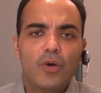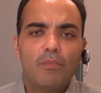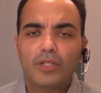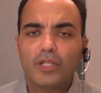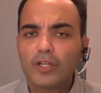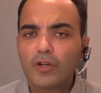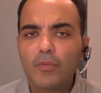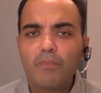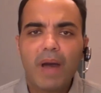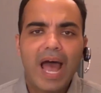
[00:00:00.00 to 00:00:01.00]

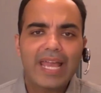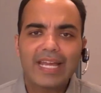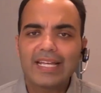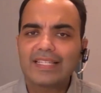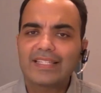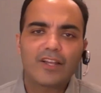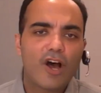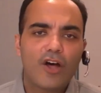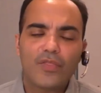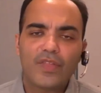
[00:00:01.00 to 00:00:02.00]
political bias and
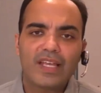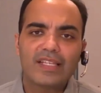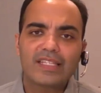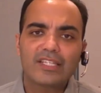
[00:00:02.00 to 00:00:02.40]
all this.